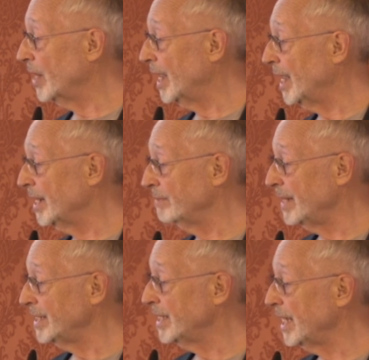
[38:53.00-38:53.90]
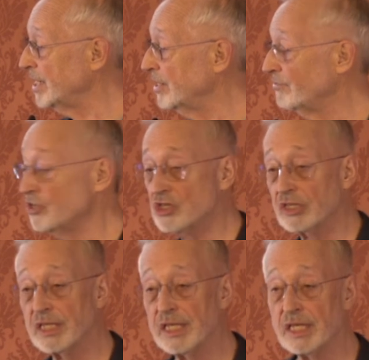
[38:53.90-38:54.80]
and maintain an
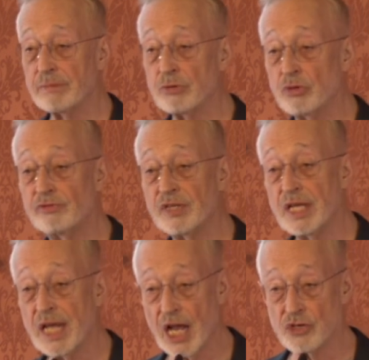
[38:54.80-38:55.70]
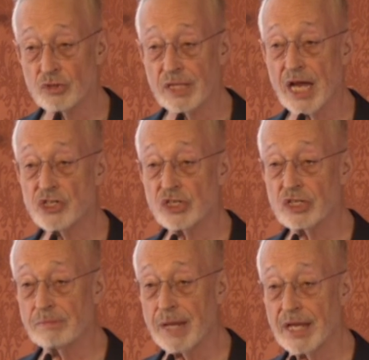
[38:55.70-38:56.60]
officially approved
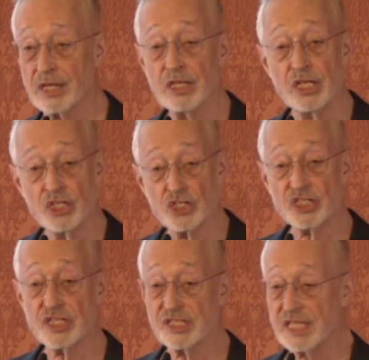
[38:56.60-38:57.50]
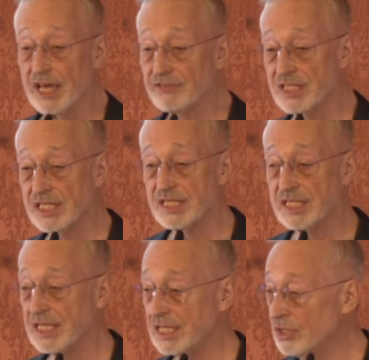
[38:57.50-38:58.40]
hydrological model, just as the
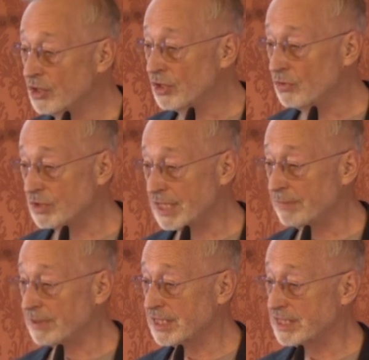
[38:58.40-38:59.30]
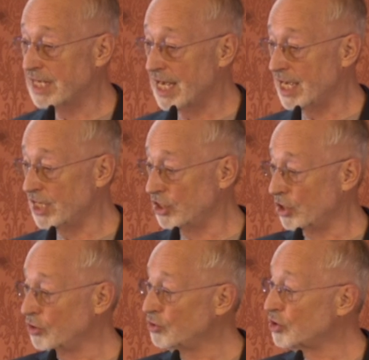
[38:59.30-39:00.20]
FCC was able to say,
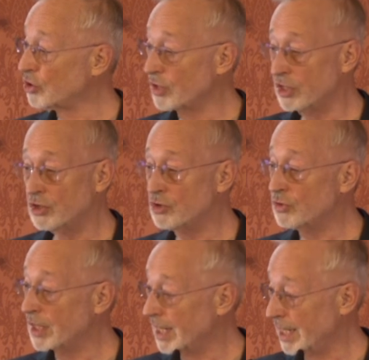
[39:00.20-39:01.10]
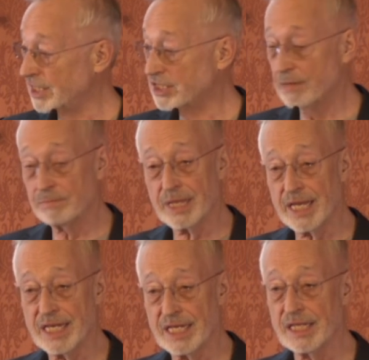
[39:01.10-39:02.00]
you sir and you, he's
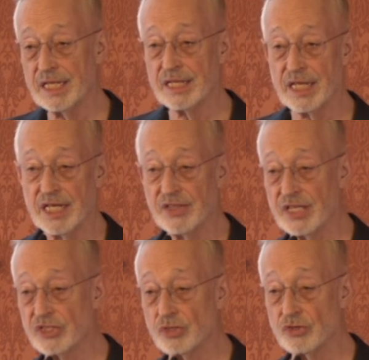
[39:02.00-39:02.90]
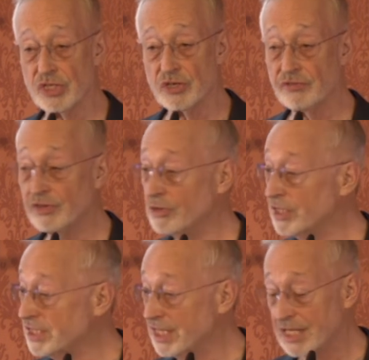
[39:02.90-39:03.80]
complaining that he thinks there's
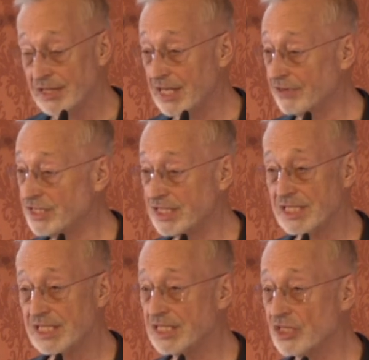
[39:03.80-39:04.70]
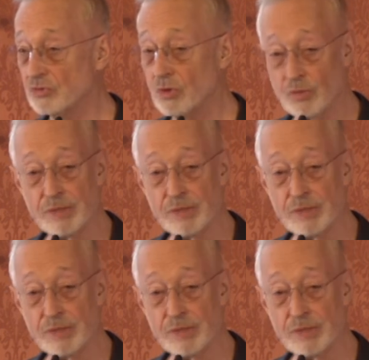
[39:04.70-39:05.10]
interference. The FCC says, well, we